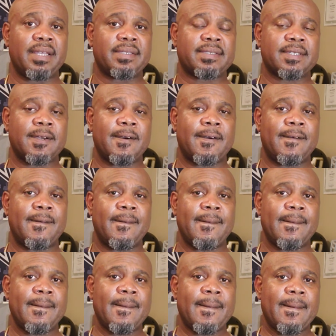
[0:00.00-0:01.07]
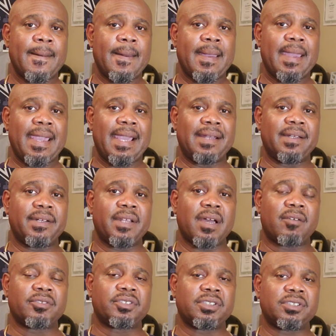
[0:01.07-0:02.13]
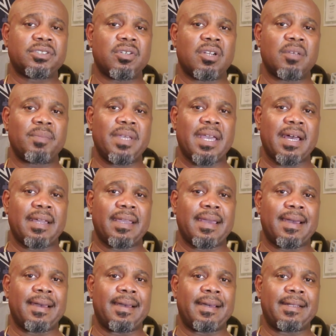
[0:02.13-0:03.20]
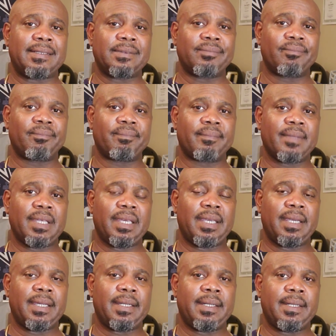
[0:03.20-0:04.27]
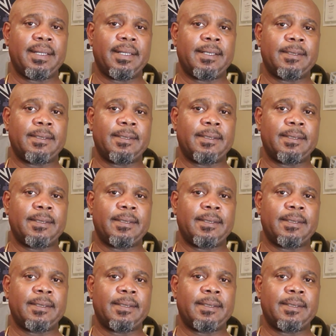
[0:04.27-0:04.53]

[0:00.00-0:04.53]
So Andy Dalton is going to be our guy. And